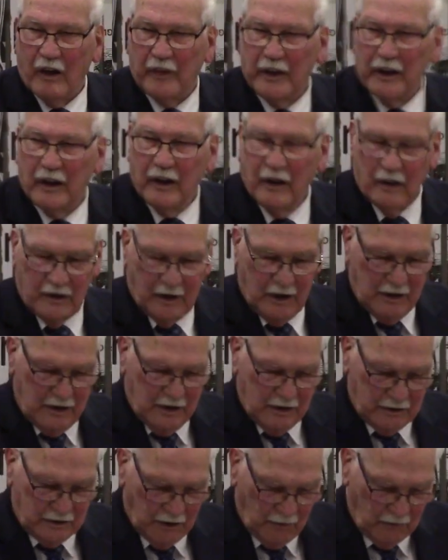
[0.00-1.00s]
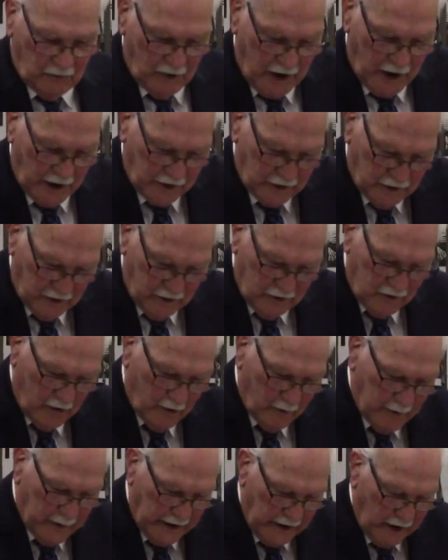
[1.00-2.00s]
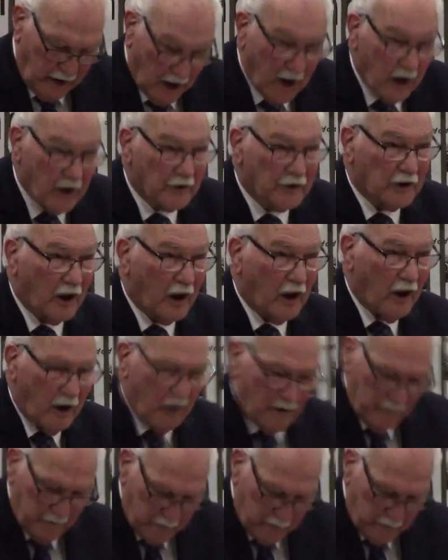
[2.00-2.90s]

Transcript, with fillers: They, they just don't like to obey God's law.